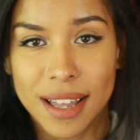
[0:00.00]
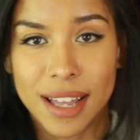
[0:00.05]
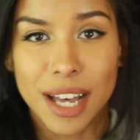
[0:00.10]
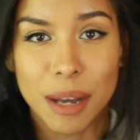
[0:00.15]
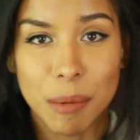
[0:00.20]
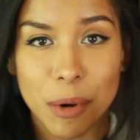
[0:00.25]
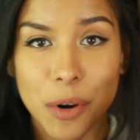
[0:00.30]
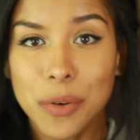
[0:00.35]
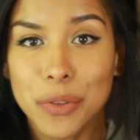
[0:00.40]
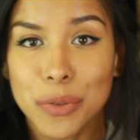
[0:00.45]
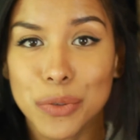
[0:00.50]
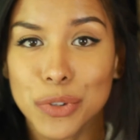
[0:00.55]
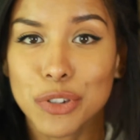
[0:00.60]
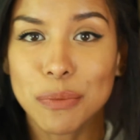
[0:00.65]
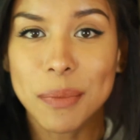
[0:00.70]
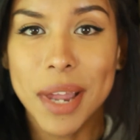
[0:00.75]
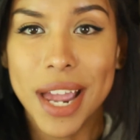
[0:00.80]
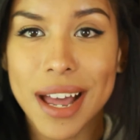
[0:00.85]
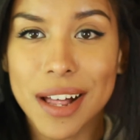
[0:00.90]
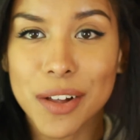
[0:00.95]
I'm going through
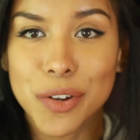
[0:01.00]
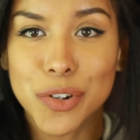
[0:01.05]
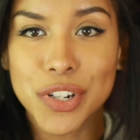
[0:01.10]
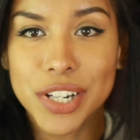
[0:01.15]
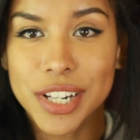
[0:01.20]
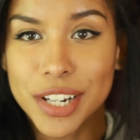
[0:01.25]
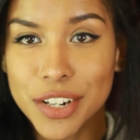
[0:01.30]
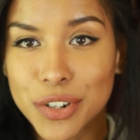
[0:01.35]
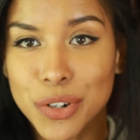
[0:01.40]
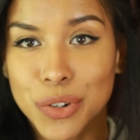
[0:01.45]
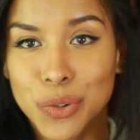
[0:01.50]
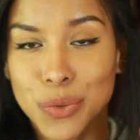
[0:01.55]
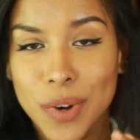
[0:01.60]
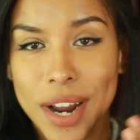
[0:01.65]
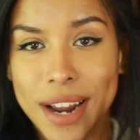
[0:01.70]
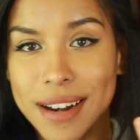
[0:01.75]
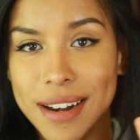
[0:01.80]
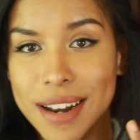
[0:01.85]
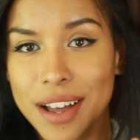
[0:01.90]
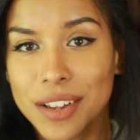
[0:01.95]
some allergy issues
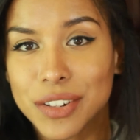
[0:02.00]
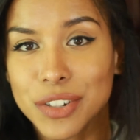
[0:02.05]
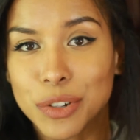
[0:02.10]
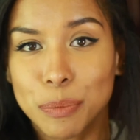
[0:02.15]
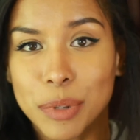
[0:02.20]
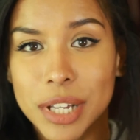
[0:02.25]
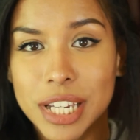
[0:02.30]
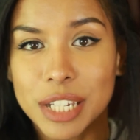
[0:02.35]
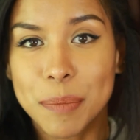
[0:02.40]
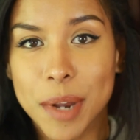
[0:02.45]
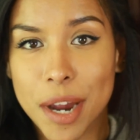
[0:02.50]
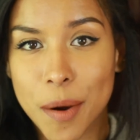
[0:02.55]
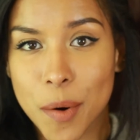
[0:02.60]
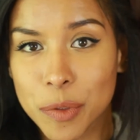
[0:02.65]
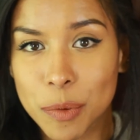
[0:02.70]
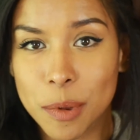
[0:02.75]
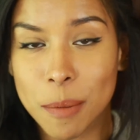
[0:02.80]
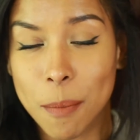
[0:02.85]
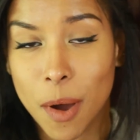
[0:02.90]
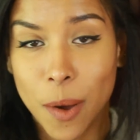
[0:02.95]
right now, so please bear
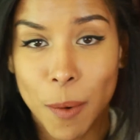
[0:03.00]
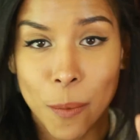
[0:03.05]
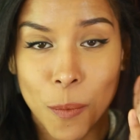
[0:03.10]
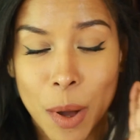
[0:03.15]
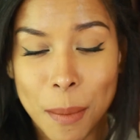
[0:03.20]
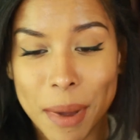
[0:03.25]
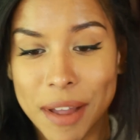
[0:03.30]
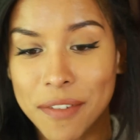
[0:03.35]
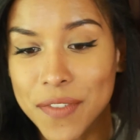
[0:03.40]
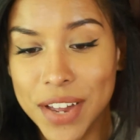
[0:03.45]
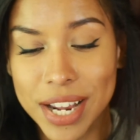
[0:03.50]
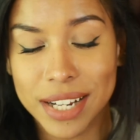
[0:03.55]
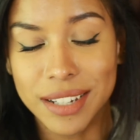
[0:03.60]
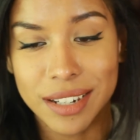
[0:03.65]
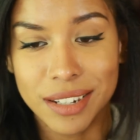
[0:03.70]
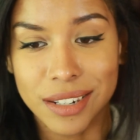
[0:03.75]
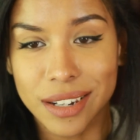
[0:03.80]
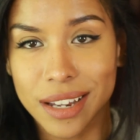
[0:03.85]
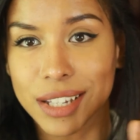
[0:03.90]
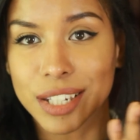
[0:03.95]
with me while my
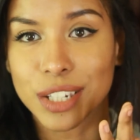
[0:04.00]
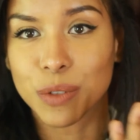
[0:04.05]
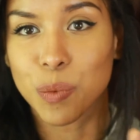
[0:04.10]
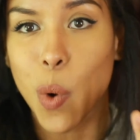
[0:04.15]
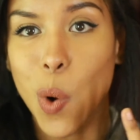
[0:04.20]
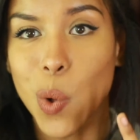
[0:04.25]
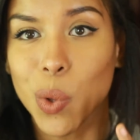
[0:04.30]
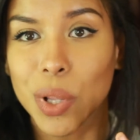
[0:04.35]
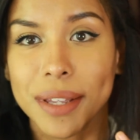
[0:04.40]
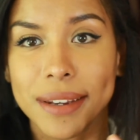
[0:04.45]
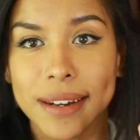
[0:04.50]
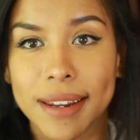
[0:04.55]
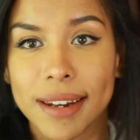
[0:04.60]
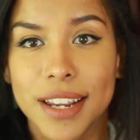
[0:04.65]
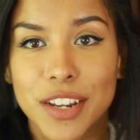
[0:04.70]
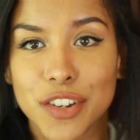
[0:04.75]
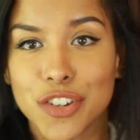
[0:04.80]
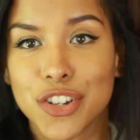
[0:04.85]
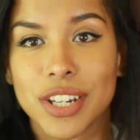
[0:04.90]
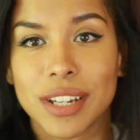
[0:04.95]
face is like swollen and
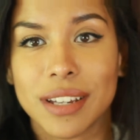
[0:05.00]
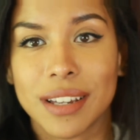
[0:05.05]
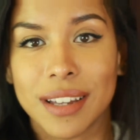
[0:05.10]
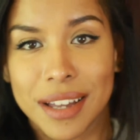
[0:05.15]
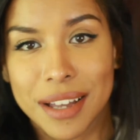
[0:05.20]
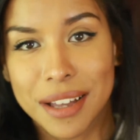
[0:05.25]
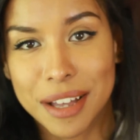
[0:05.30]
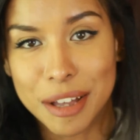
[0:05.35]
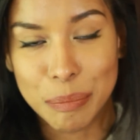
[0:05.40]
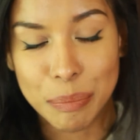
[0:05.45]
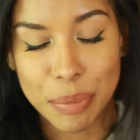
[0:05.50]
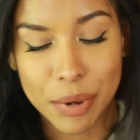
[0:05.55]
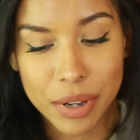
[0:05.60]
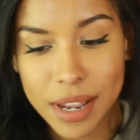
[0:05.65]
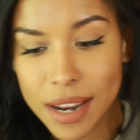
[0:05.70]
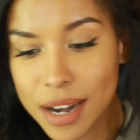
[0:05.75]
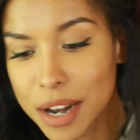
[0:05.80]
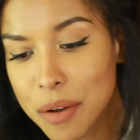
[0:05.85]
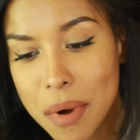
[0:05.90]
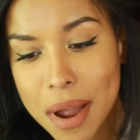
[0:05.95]
itchy.
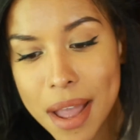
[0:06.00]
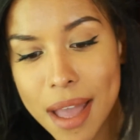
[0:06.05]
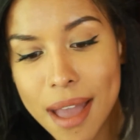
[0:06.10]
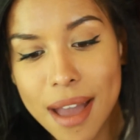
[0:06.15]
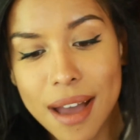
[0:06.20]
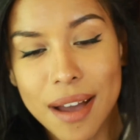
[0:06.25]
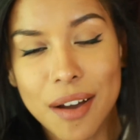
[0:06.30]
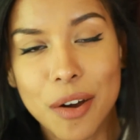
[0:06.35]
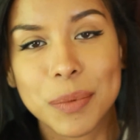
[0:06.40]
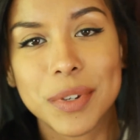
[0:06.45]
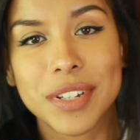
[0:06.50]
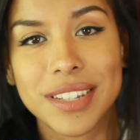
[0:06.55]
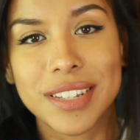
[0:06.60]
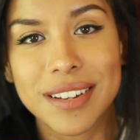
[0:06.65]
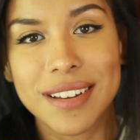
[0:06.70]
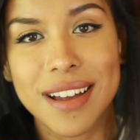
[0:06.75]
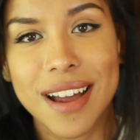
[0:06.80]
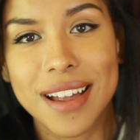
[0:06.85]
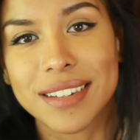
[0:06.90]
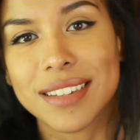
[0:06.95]
But anyway, I hope to
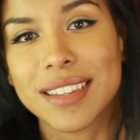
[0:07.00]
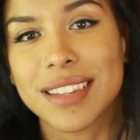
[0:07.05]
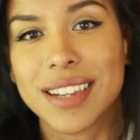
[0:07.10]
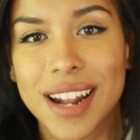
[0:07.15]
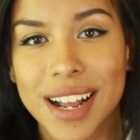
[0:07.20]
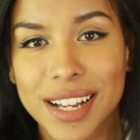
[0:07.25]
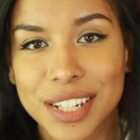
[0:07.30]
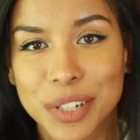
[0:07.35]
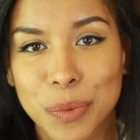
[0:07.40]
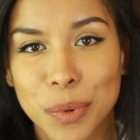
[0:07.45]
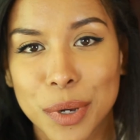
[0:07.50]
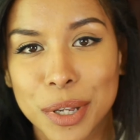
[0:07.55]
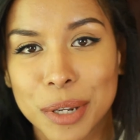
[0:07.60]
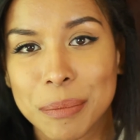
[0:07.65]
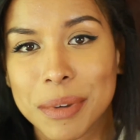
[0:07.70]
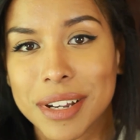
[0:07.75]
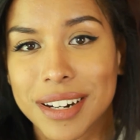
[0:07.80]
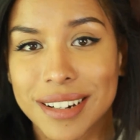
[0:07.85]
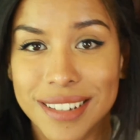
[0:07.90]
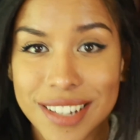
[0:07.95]
see you guys in the next
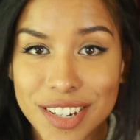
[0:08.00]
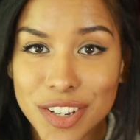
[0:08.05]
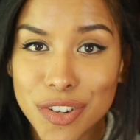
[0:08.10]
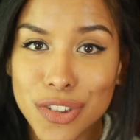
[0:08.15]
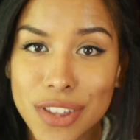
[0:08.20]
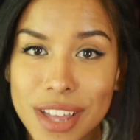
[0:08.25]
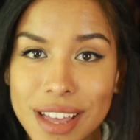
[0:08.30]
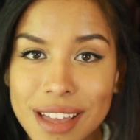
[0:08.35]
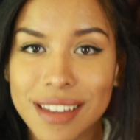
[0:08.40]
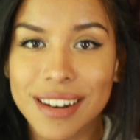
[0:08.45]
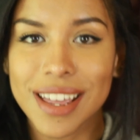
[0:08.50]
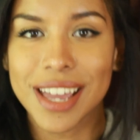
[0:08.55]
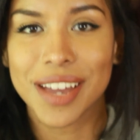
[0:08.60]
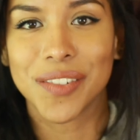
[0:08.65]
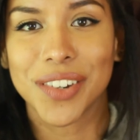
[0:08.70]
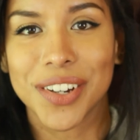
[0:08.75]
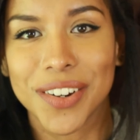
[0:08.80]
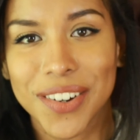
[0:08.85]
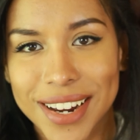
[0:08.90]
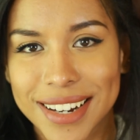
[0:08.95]
one, but until then,
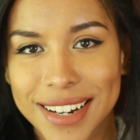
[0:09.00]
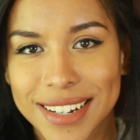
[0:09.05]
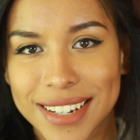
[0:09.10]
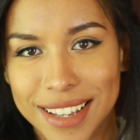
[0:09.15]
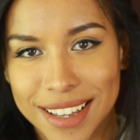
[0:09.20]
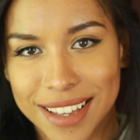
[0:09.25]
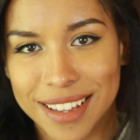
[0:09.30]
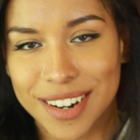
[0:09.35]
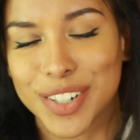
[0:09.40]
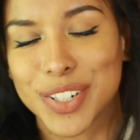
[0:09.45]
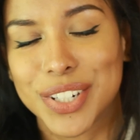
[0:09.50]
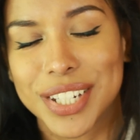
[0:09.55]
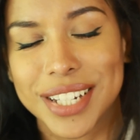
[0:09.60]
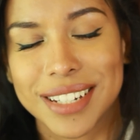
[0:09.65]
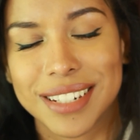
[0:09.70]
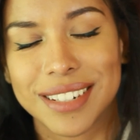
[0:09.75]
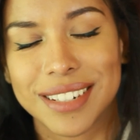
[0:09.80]
have a great day and I'll see you